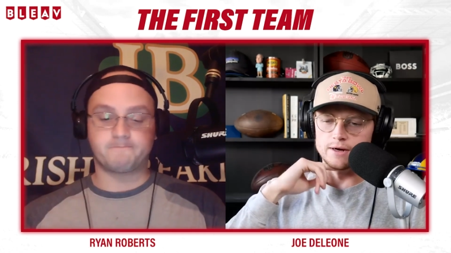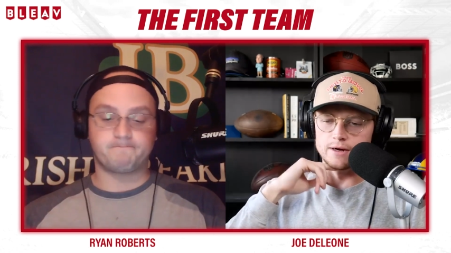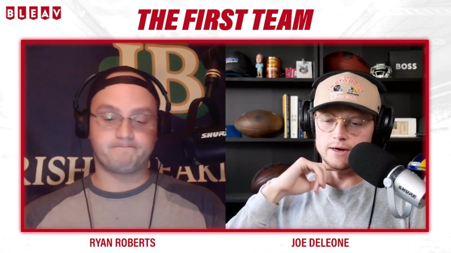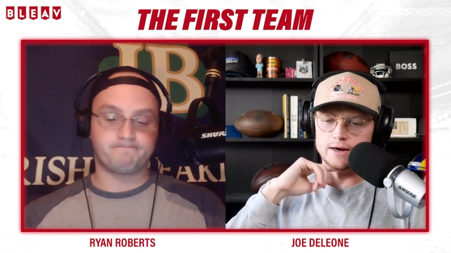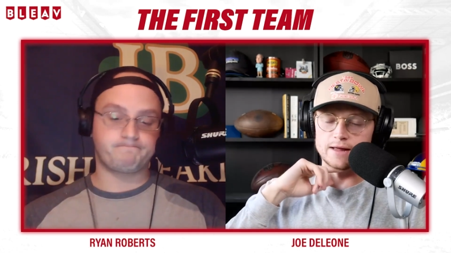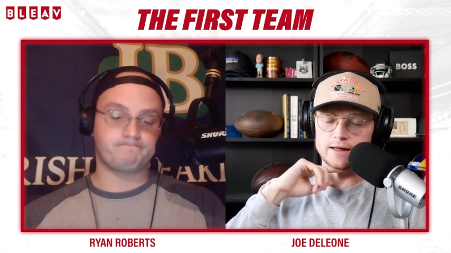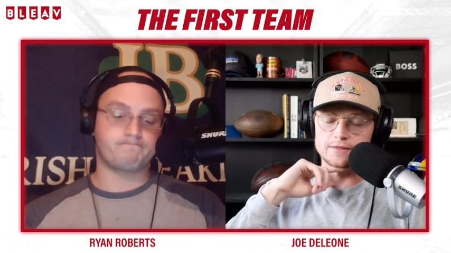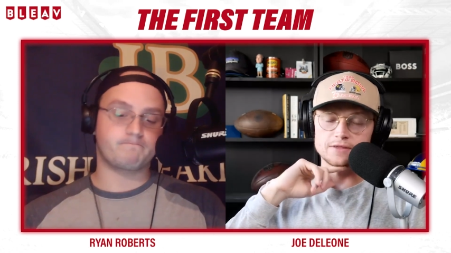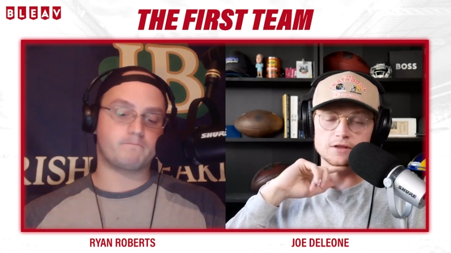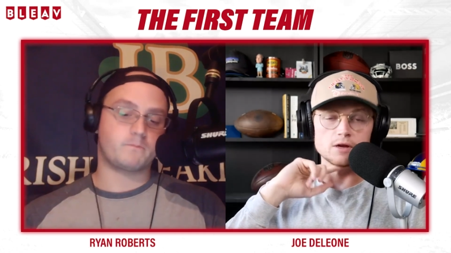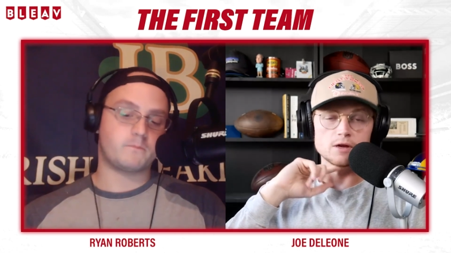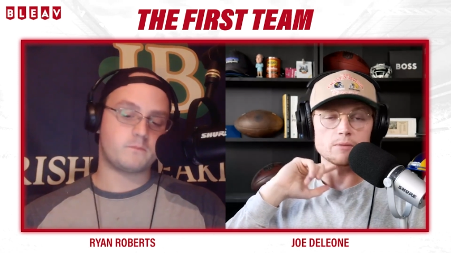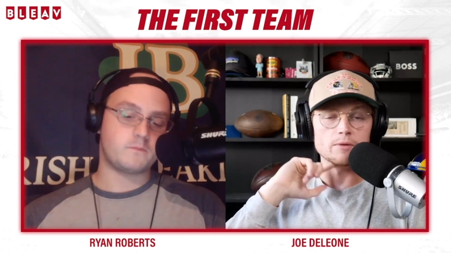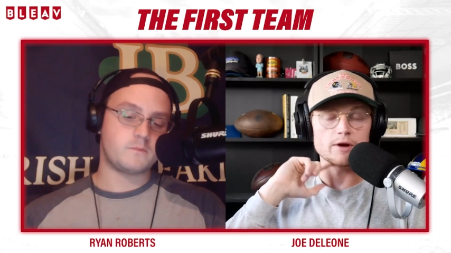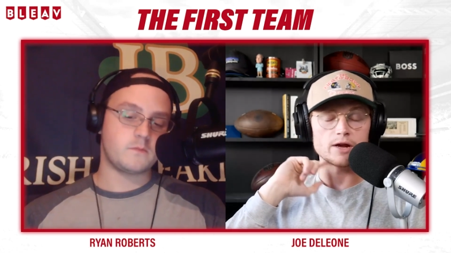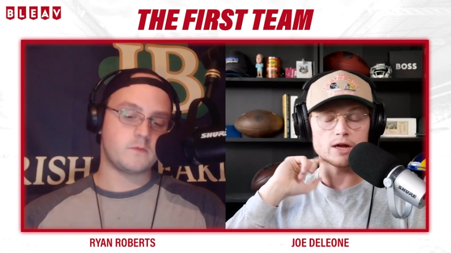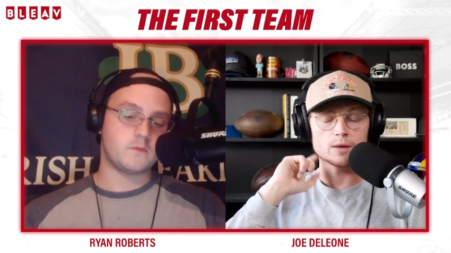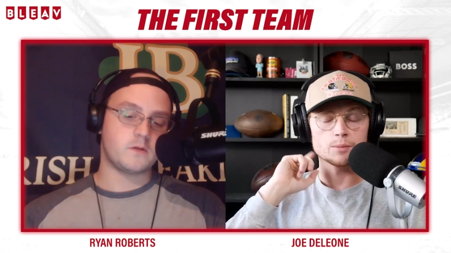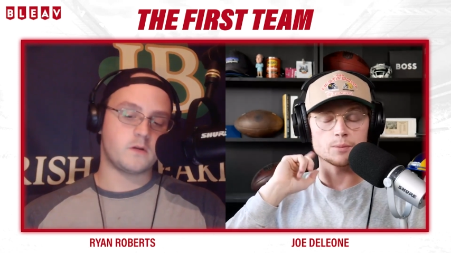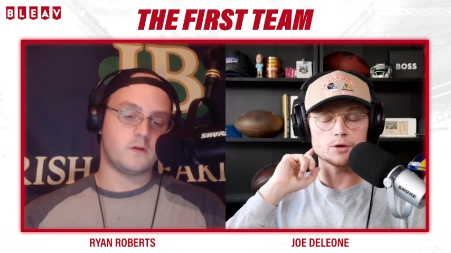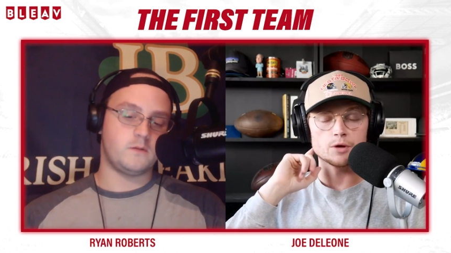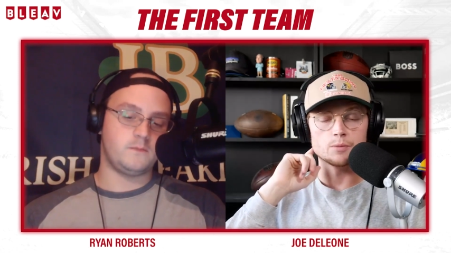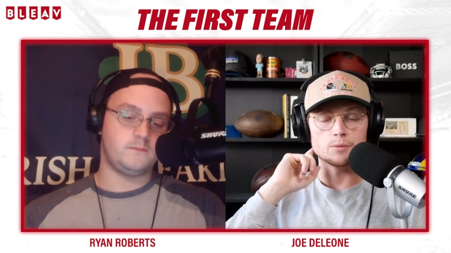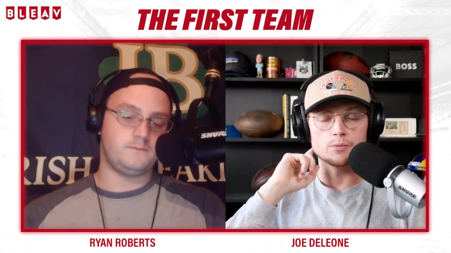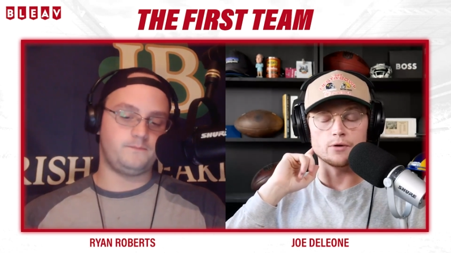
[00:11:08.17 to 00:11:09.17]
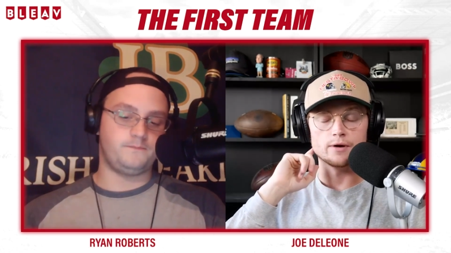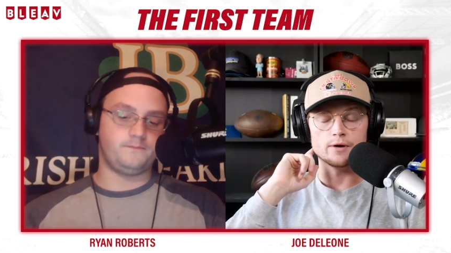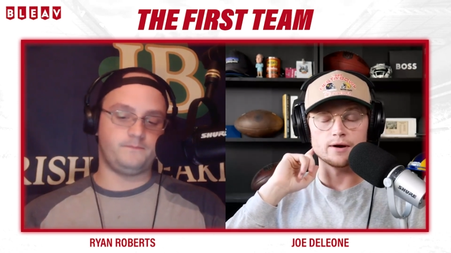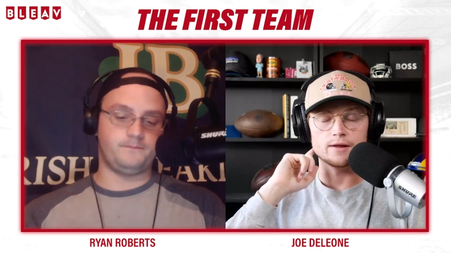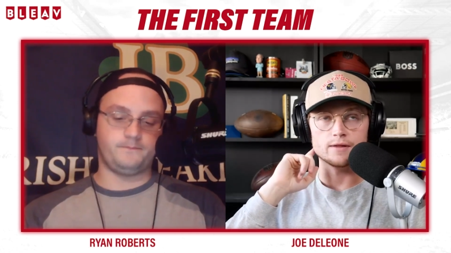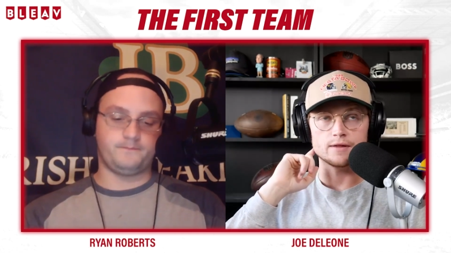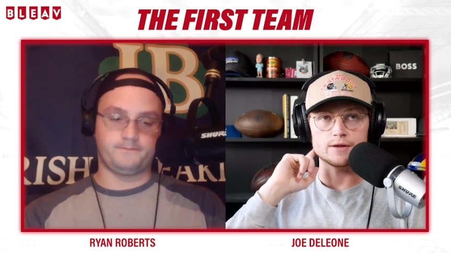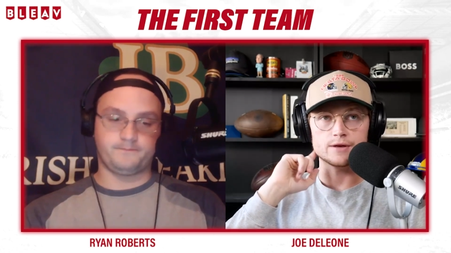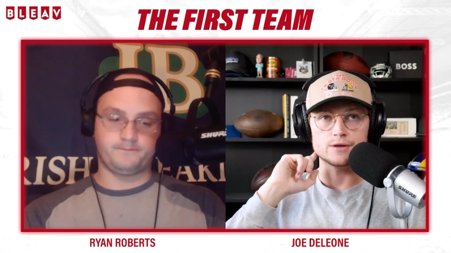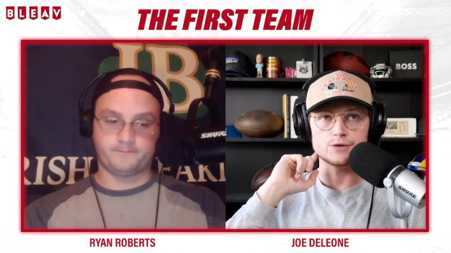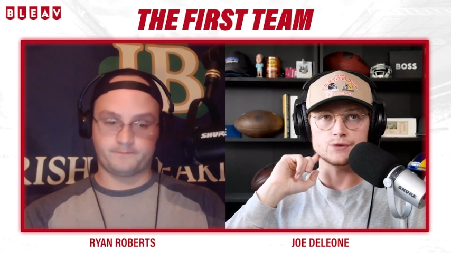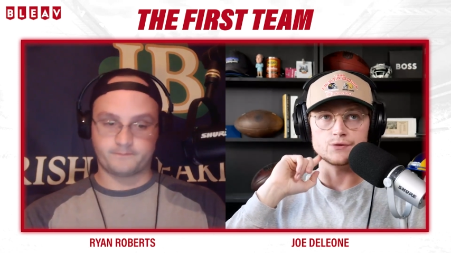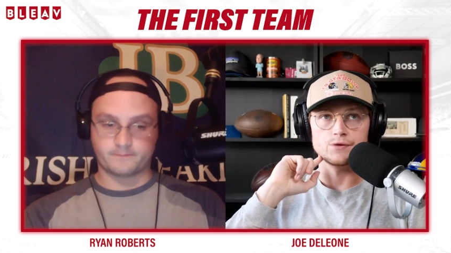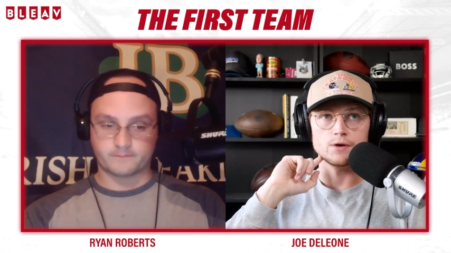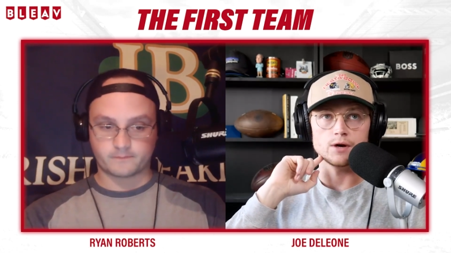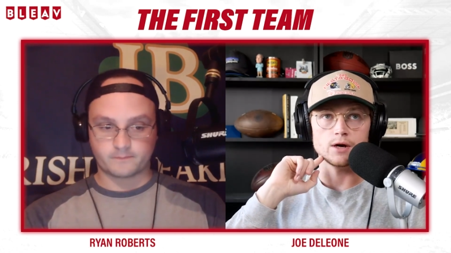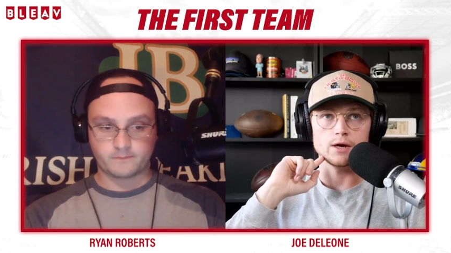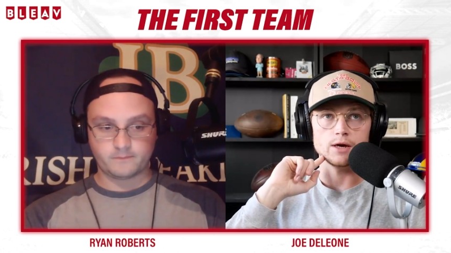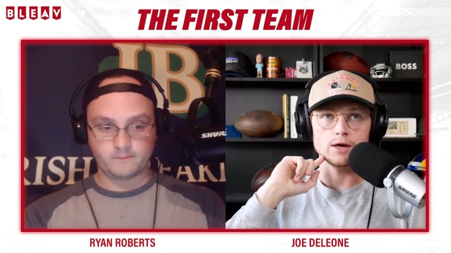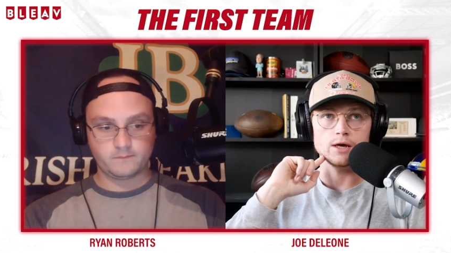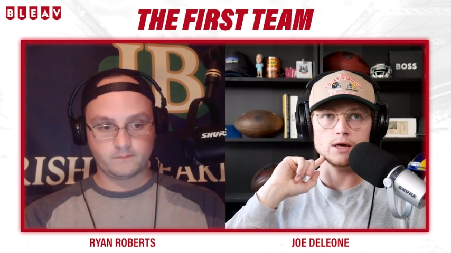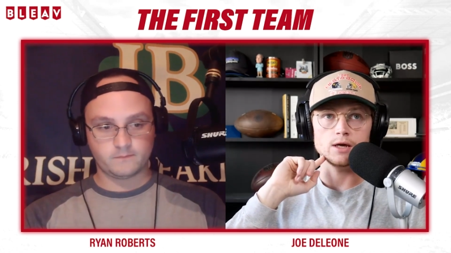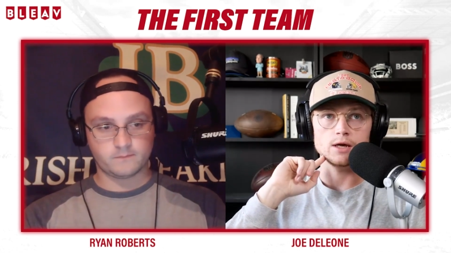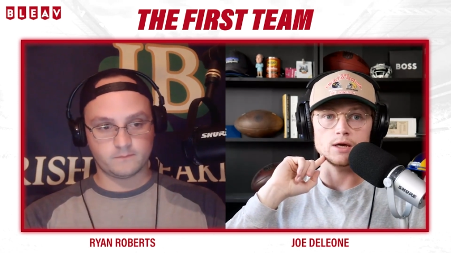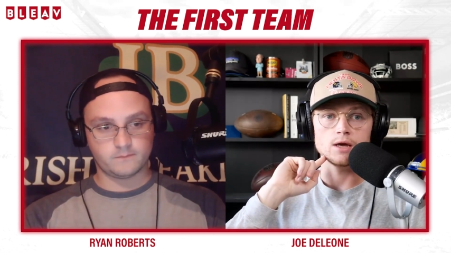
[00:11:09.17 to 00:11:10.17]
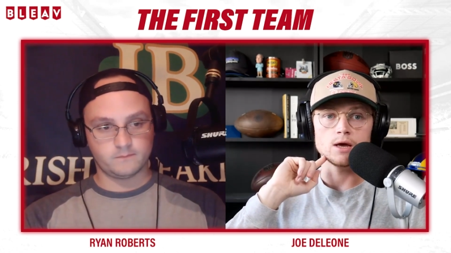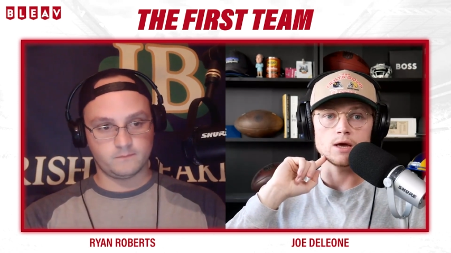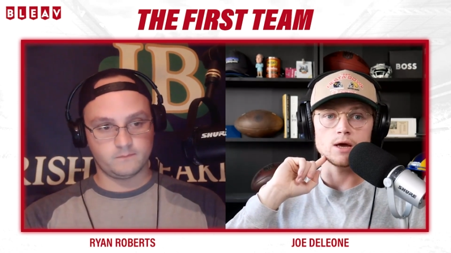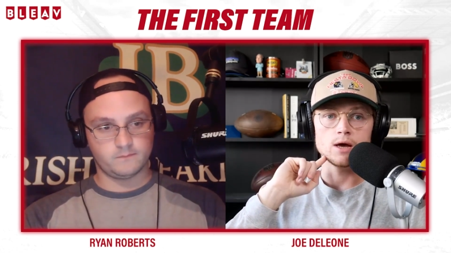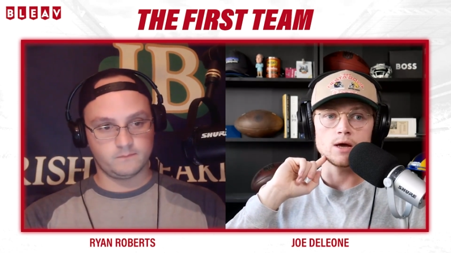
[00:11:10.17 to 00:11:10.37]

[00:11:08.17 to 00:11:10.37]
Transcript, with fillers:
Speaker 1: and I think you bring up a good point. I think he's very